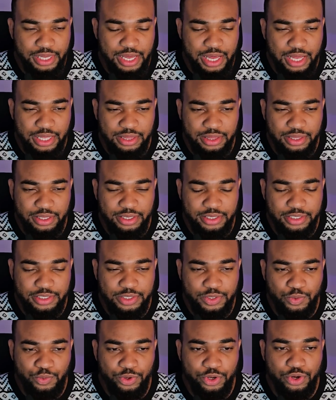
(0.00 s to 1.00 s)
And
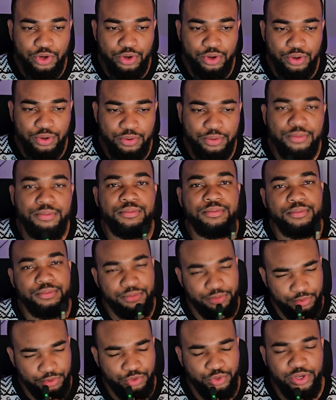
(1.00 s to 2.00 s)
this we call,
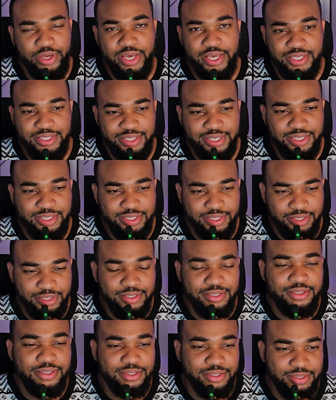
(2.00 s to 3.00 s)
you guessed it,
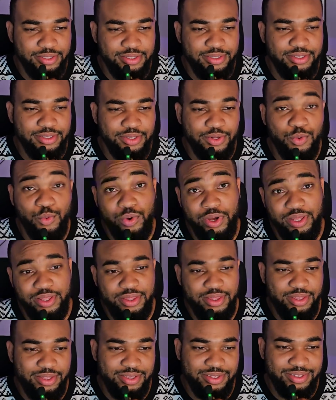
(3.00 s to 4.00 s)

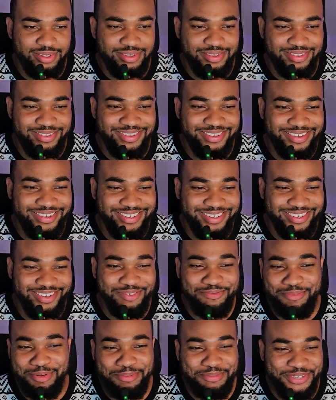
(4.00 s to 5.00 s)
width.
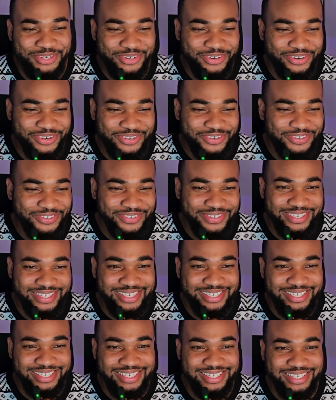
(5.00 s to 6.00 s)
Bob's your uncle.
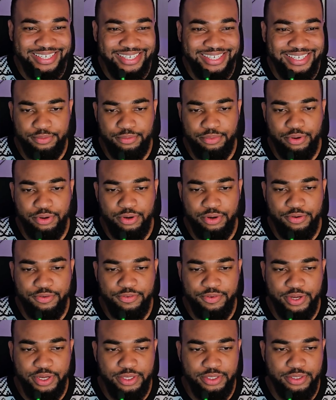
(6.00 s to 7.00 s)

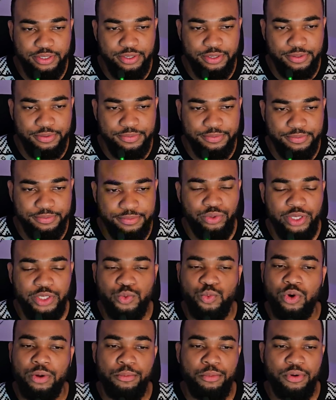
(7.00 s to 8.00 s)
Perfect.
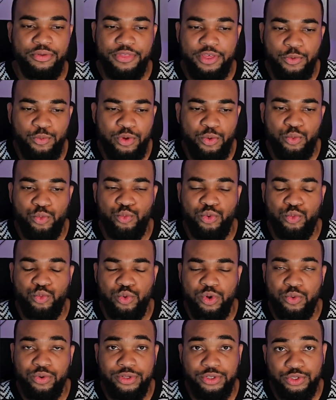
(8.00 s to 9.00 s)
There's one more thing
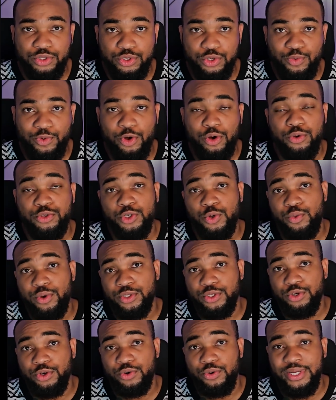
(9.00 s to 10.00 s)
we want to do. We also
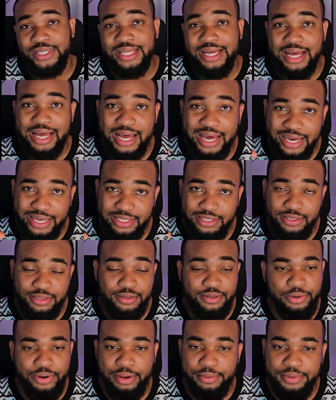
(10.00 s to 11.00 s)
want to create the height
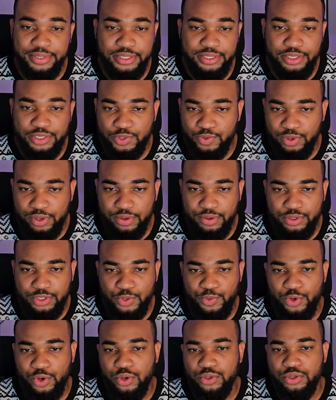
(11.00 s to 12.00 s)
parameter as well.
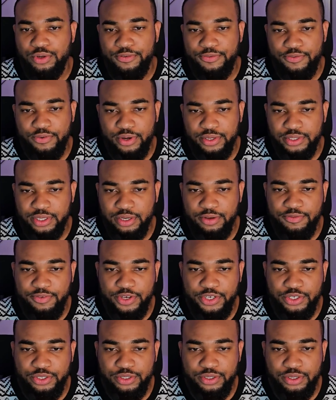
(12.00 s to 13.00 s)
So we go to the front
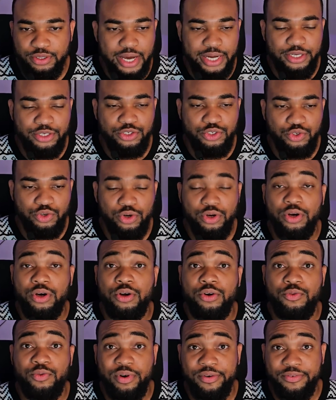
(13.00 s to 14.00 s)
elevation and draw
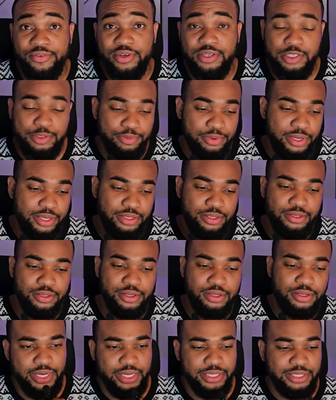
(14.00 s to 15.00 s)
a reference plane
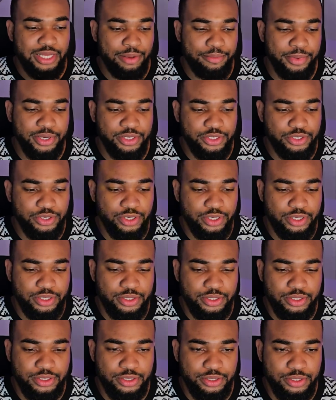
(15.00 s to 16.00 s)
and dimension it.